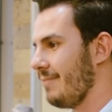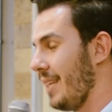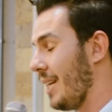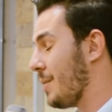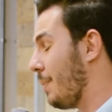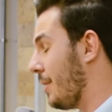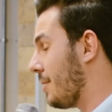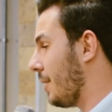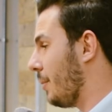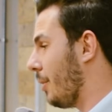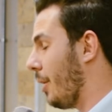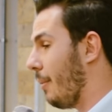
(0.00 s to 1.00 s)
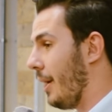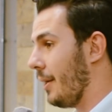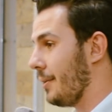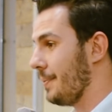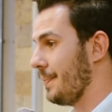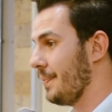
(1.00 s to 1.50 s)
That's basically where I'm
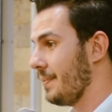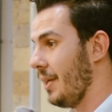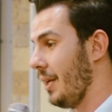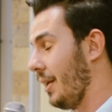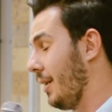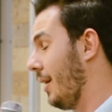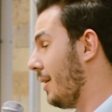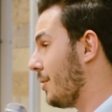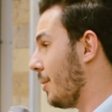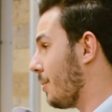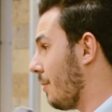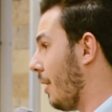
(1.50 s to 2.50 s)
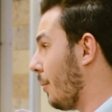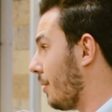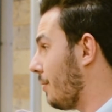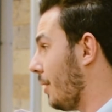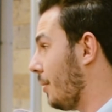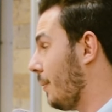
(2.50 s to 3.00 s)
at in terms of our
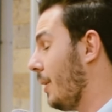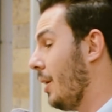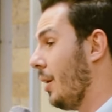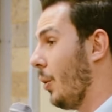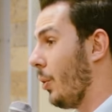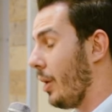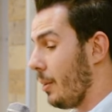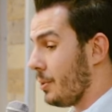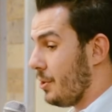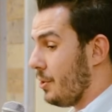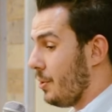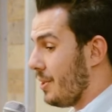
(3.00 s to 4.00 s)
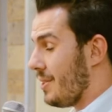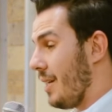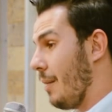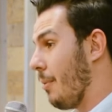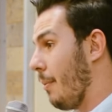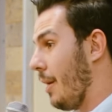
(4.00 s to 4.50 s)
workflow. We're able to do the
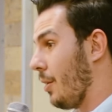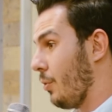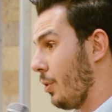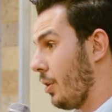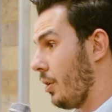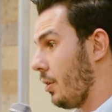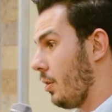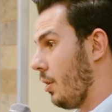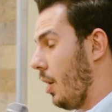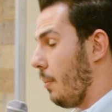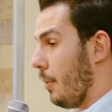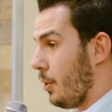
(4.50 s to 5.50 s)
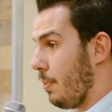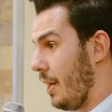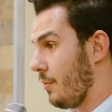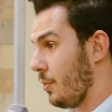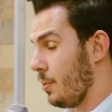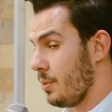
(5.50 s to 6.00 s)
same amount of work on both
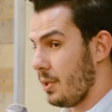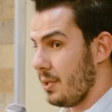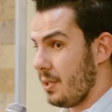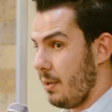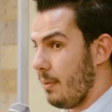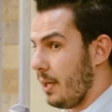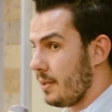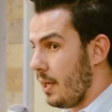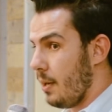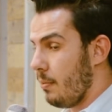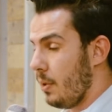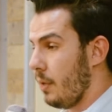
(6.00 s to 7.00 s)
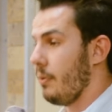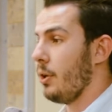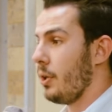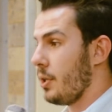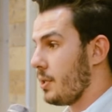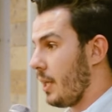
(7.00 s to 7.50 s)
platforms in the same amount of time, if you
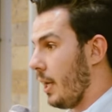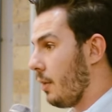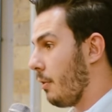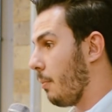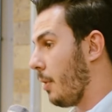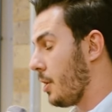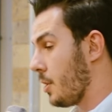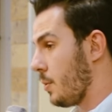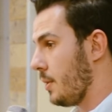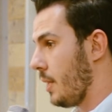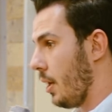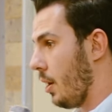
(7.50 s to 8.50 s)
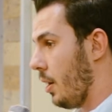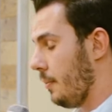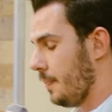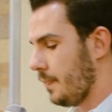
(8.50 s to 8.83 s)
look at the scale of the projects we take on.